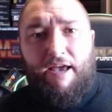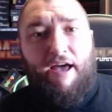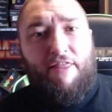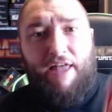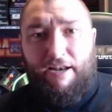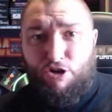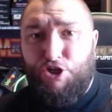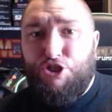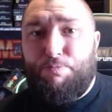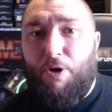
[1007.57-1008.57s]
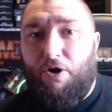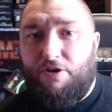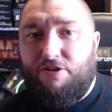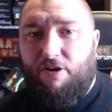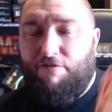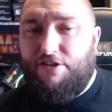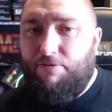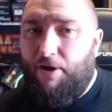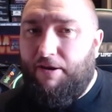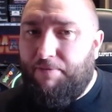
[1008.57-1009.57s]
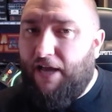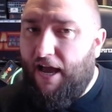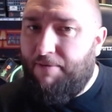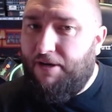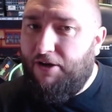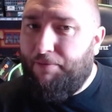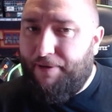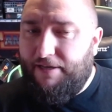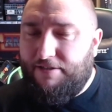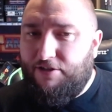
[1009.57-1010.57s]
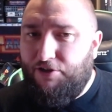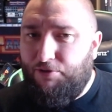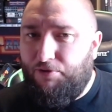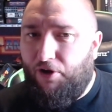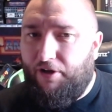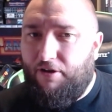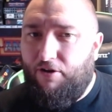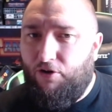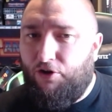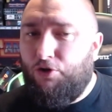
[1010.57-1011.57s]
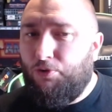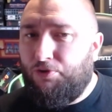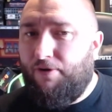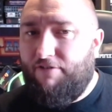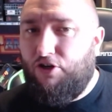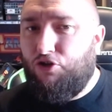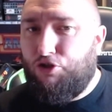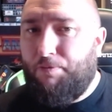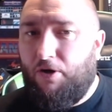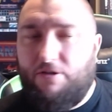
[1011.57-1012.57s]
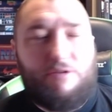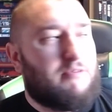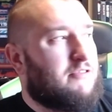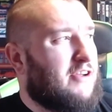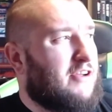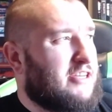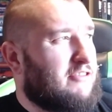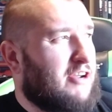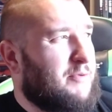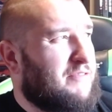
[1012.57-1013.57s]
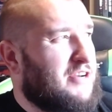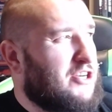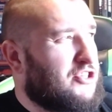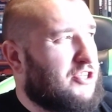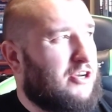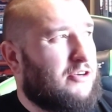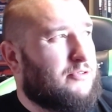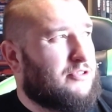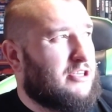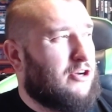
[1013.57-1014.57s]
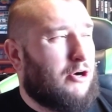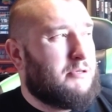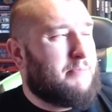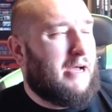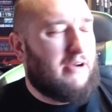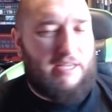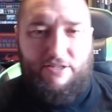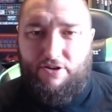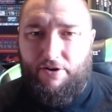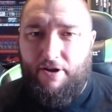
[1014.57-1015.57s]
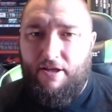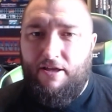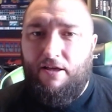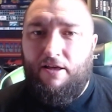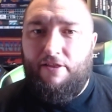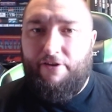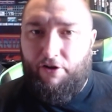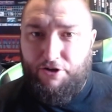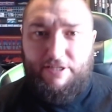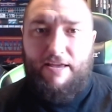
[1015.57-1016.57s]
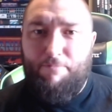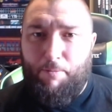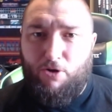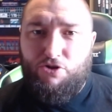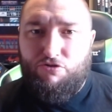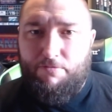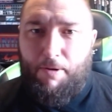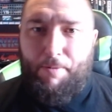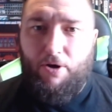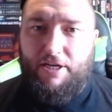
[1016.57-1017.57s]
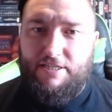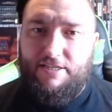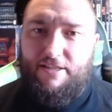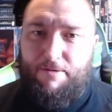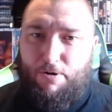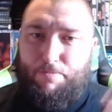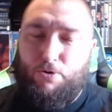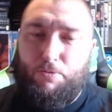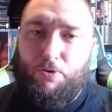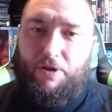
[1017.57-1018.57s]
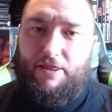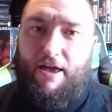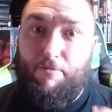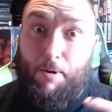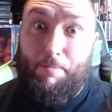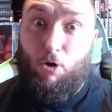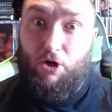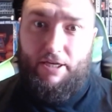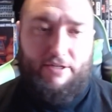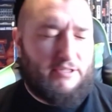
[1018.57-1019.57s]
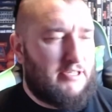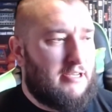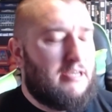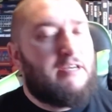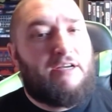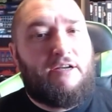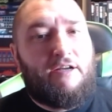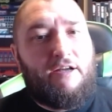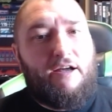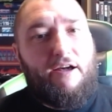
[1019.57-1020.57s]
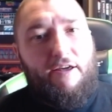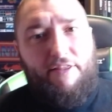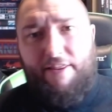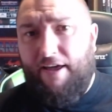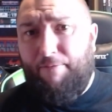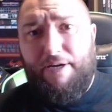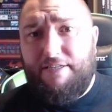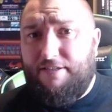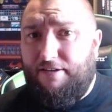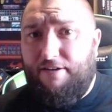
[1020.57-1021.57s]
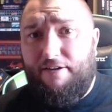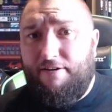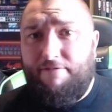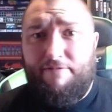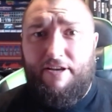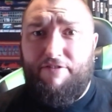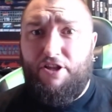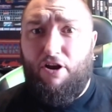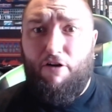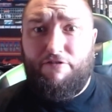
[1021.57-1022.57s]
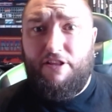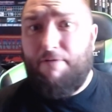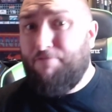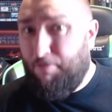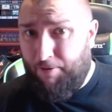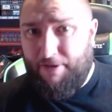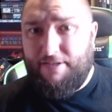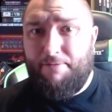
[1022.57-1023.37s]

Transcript: and that lunchbox, obviously, when it became a little bit too like uncool to have a lunchbox that was fluorescent green with Ninja Turtles and Garbage Pail Kids on, I used to keep my monster in my pockets in them. I put them all in there and my boglins, and then they went to live in the loft and then probably went to